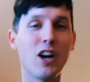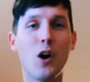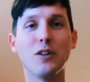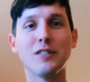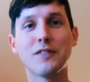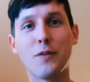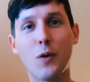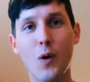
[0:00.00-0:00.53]

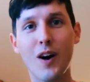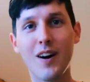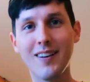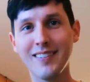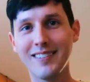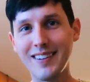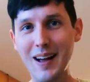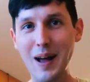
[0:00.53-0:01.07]
calls
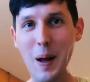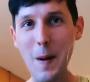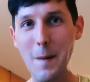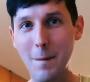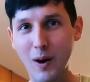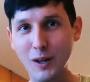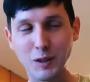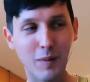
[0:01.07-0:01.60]

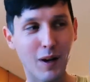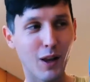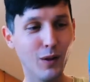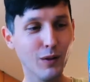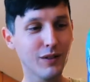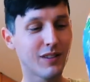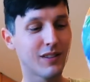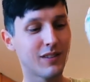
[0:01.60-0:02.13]
for
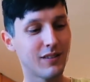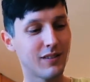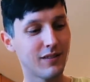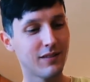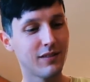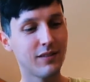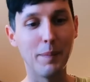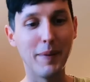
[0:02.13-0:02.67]
marshmallows,
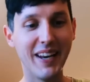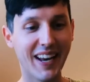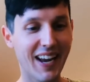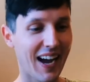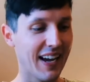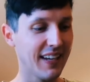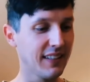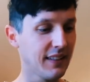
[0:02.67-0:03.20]
the mini
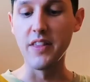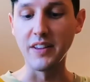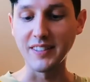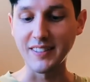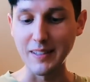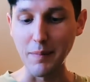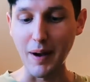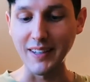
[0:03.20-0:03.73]
kind, then the
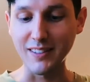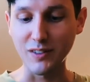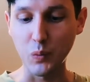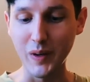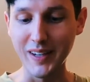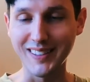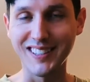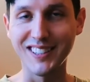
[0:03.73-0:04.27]

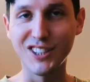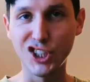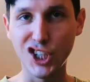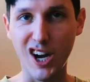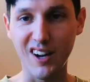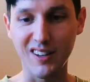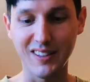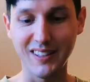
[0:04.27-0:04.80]
semi-sweet
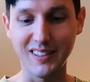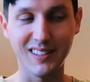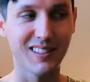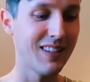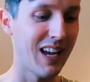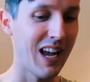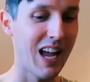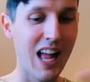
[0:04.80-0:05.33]
chocolates.
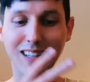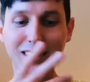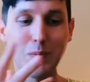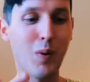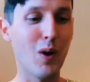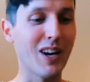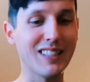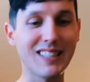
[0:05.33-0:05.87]
Let's
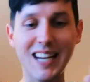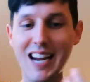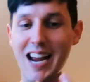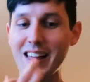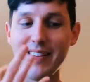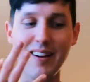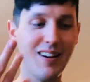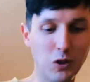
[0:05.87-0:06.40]
put it
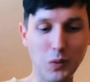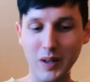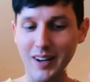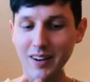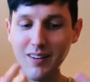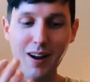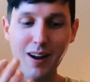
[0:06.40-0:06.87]
together, do a little